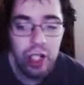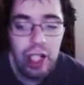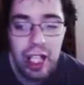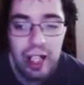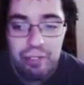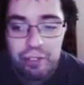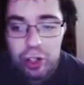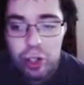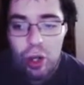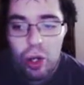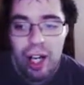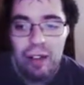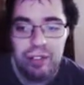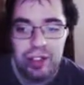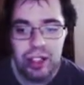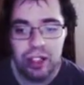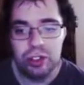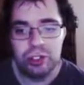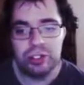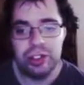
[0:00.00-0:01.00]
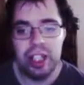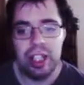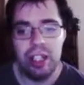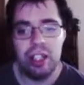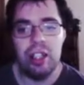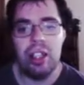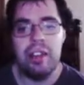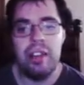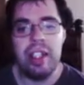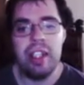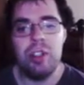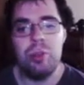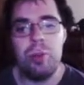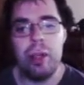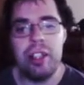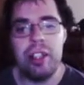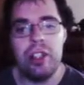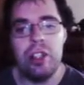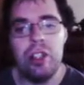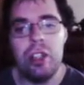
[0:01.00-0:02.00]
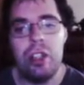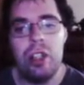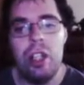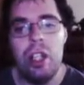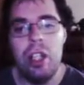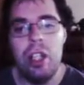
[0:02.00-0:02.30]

If you don't have sickle cell, this is what your